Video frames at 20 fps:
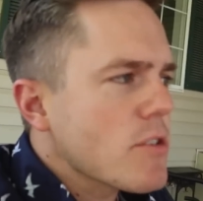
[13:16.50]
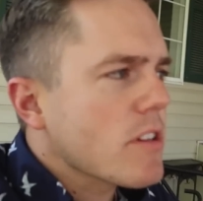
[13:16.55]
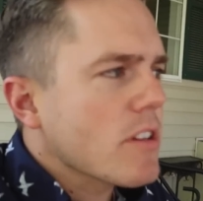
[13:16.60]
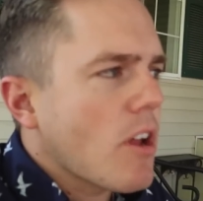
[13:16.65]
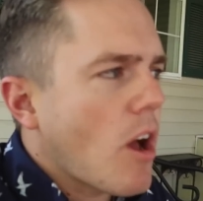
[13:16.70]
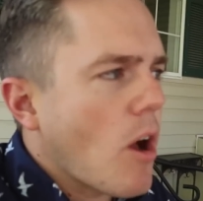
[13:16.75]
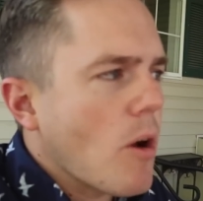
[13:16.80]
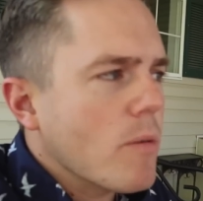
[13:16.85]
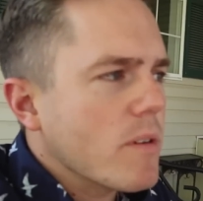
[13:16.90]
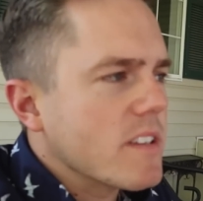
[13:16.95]
you can
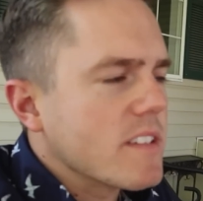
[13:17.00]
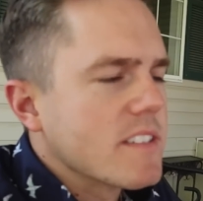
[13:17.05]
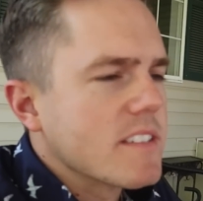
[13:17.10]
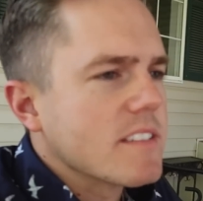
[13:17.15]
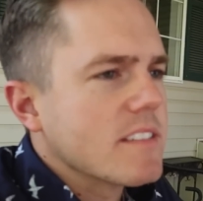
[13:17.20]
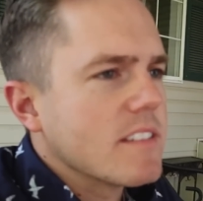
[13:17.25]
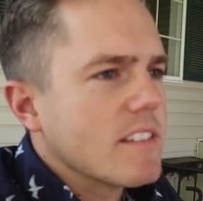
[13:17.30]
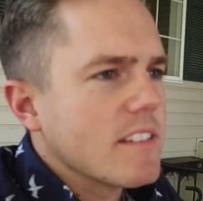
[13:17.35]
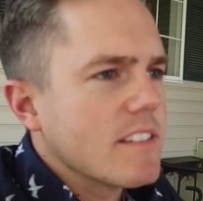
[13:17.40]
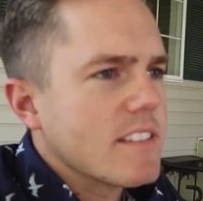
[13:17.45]

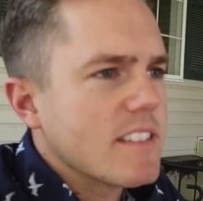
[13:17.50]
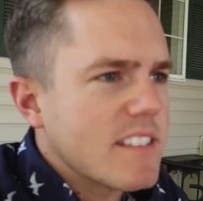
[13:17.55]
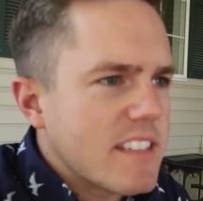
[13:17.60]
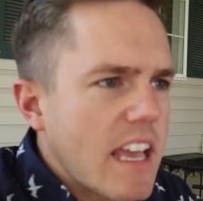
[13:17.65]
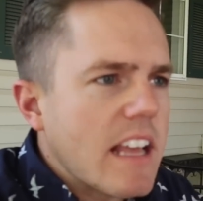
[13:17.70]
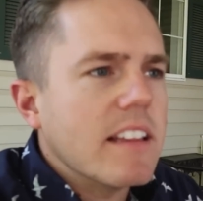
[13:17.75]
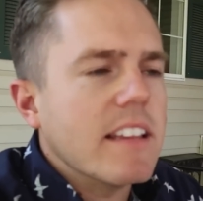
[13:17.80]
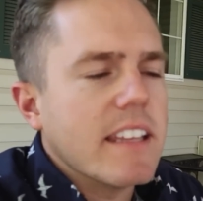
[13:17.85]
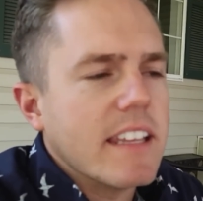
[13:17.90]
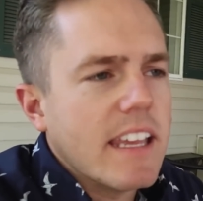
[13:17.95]
always yeah.
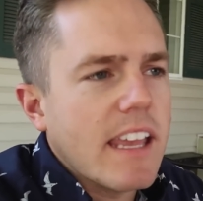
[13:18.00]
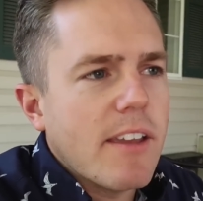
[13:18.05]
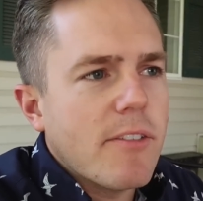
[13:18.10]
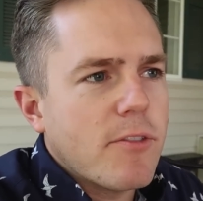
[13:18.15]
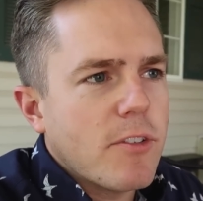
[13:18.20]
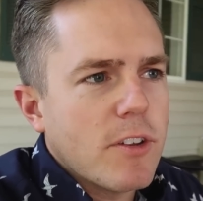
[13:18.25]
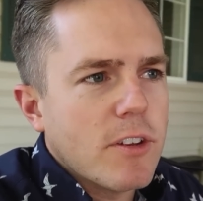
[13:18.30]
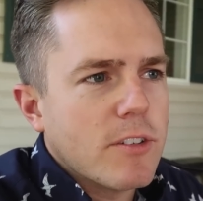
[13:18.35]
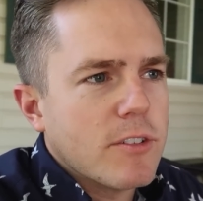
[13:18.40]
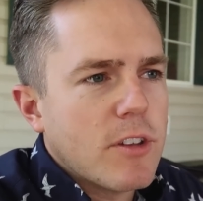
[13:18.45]
sell it if
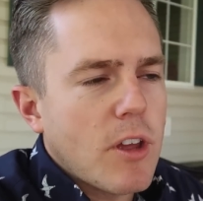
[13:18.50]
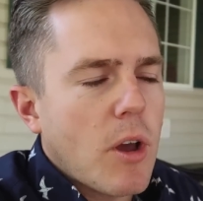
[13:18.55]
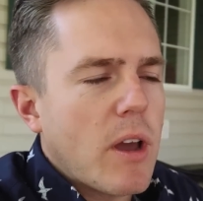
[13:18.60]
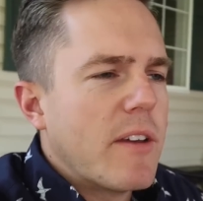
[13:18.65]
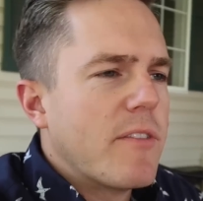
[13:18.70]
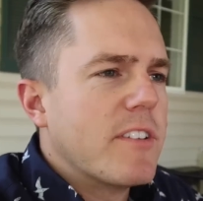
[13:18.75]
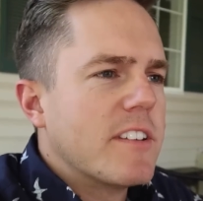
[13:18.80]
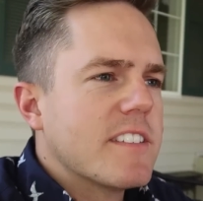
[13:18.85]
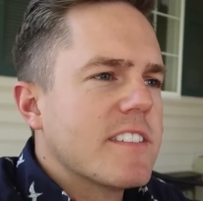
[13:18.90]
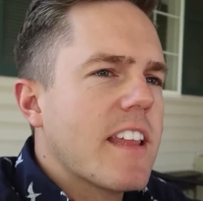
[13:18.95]
yeah. you don't,
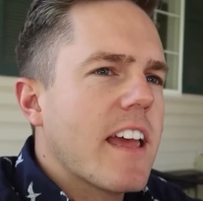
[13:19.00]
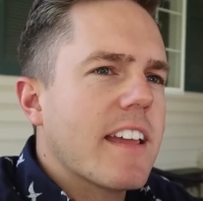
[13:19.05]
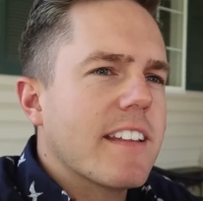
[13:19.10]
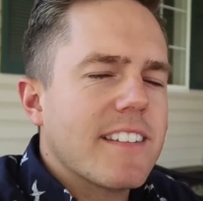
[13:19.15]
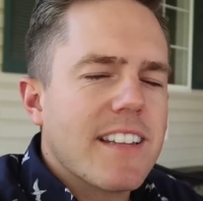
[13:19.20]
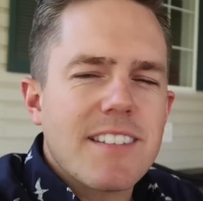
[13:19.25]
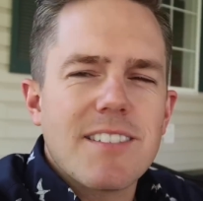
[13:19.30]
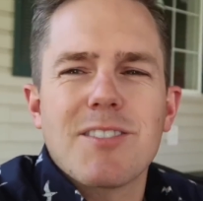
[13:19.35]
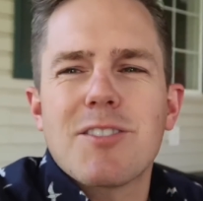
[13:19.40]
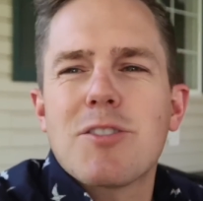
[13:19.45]
if it's not
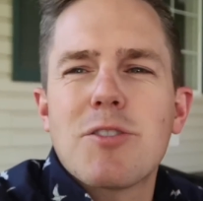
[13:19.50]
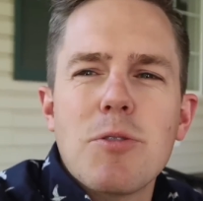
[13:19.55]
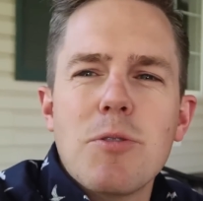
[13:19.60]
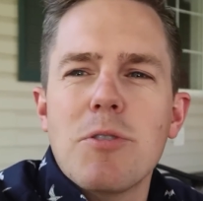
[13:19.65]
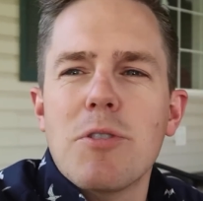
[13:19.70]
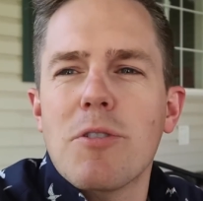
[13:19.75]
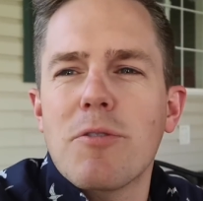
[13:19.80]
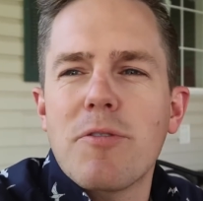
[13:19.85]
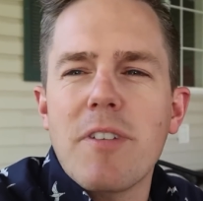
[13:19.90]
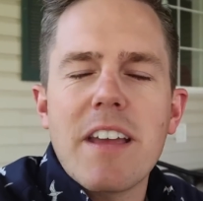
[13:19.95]
doesn't suit
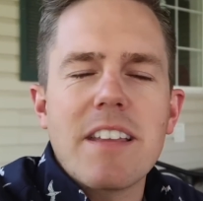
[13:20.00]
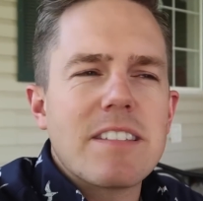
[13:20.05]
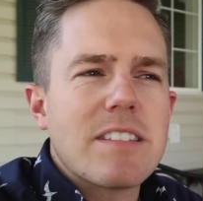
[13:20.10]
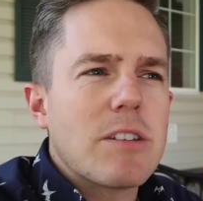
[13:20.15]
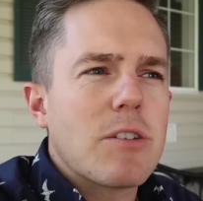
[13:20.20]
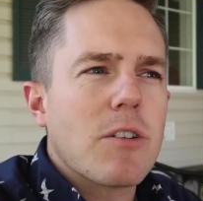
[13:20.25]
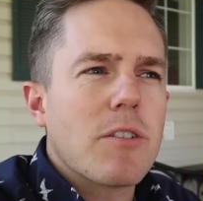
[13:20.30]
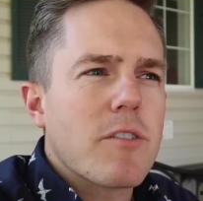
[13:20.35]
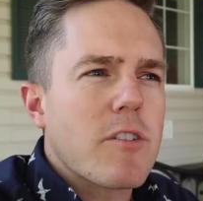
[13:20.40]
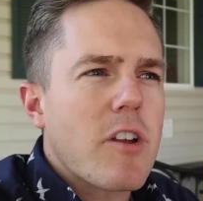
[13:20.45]
your
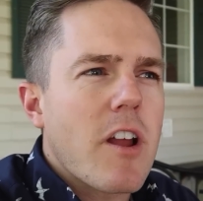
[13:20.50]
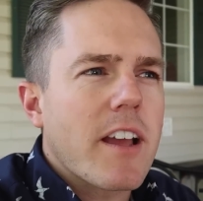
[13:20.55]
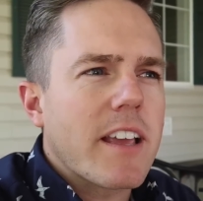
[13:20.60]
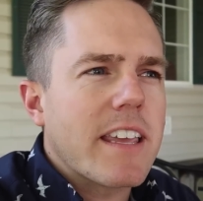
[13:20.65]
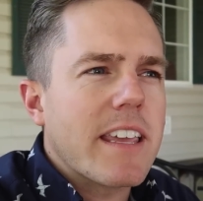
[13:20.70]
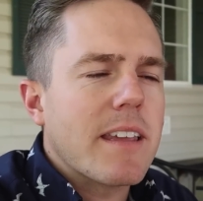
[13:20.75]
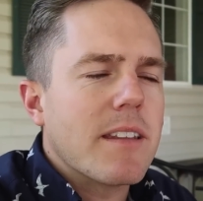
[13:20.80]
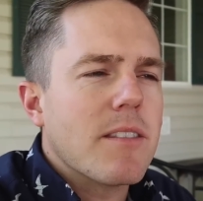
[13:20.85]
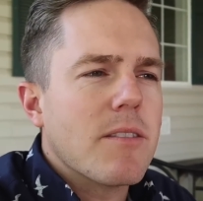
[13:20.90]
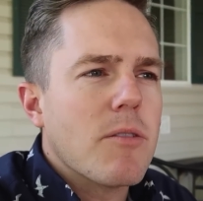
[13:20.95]
fancy or you're not
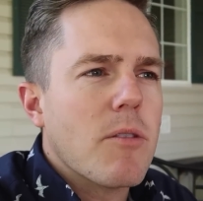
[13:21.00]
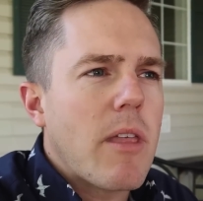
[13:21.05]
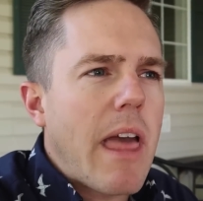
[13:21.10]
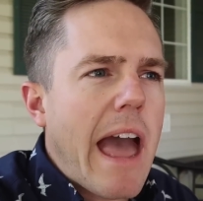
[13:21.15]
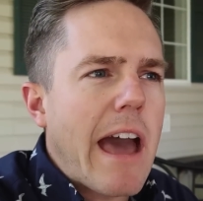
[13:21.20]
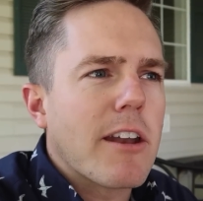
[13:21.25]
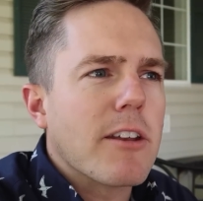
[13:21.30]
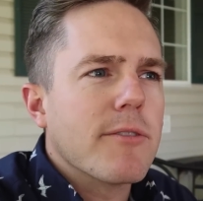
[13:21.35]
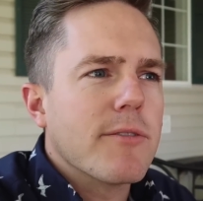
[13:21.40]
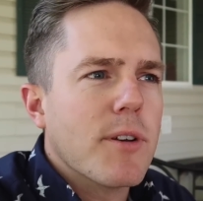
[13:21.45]
getting
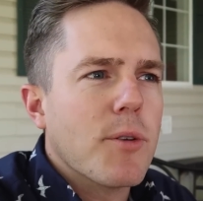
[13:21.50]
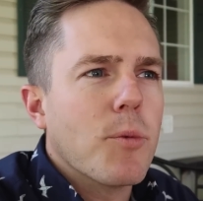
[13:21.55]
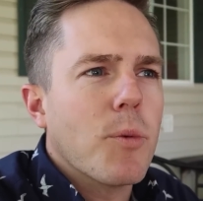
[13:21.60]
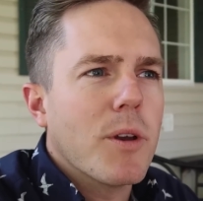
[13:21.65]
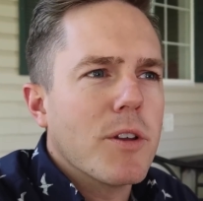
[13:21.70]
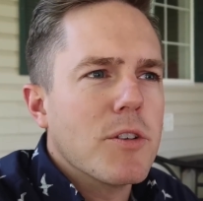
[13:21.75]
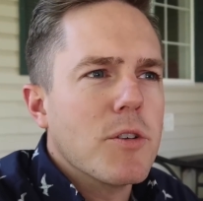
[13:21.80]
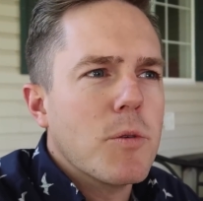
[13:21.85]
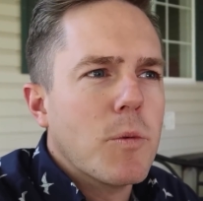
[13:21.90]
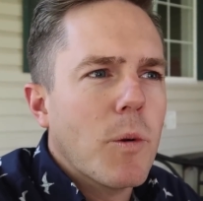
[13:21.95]
out of it
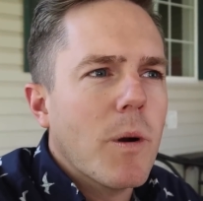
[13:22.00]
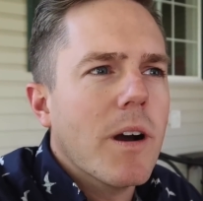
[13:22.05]
what you